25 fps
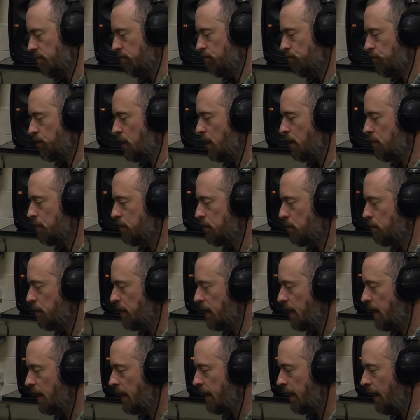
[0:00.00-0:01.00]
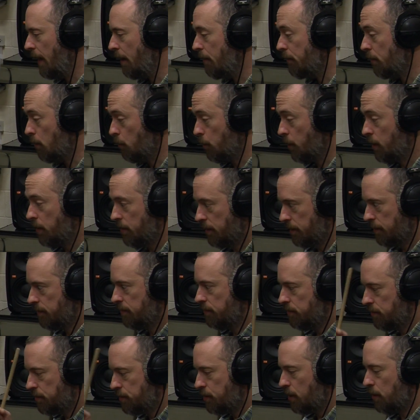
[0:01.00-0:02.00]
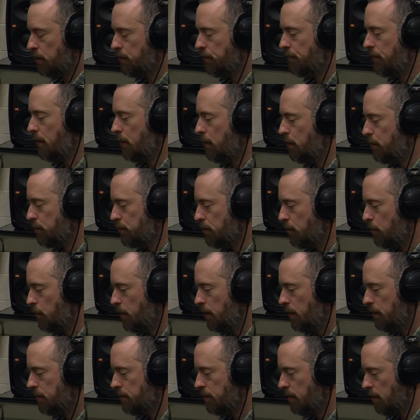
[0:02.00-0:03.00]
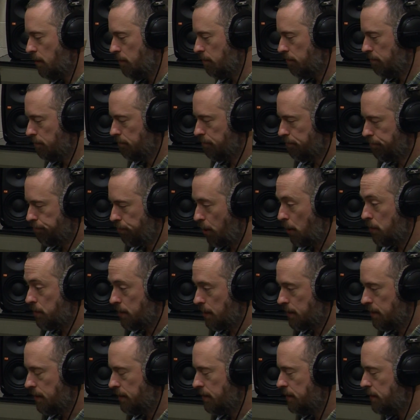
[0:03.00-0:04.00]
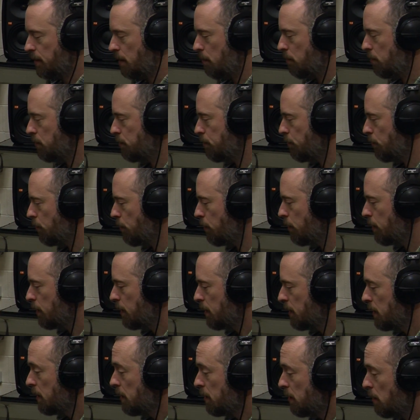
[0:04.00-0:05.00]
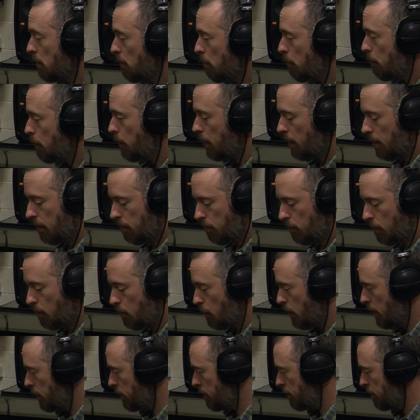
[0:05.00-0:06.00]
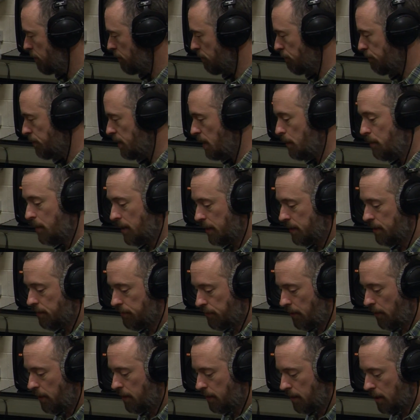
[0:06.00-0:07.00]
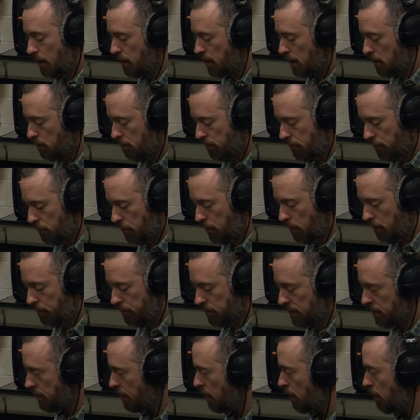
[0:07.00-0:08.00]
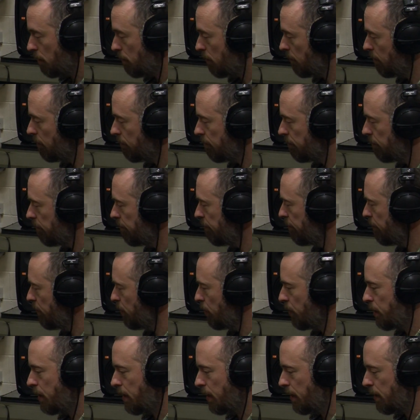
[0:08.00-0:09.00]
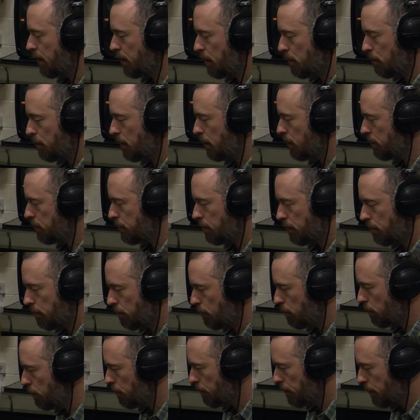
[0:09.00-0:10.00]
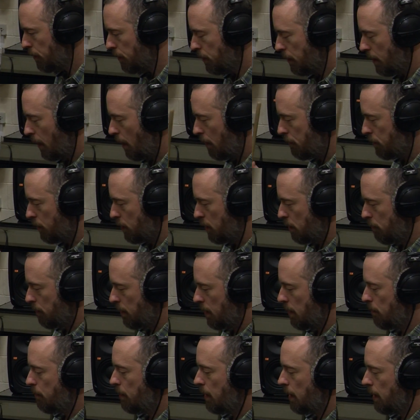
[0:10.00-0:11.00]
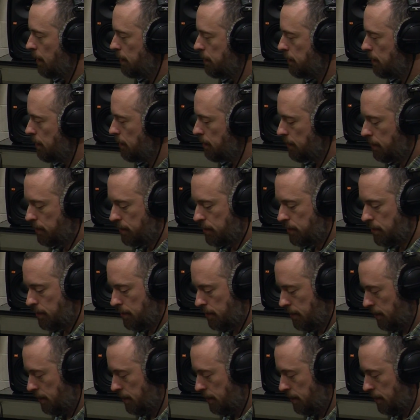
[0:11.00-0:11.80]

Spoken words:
tones you'll be getting at, and we can start to focus on when you start processing the samples more. But one way to sort of manipulate it very early before you even start looking at the computer or how you're going to manipulate it is to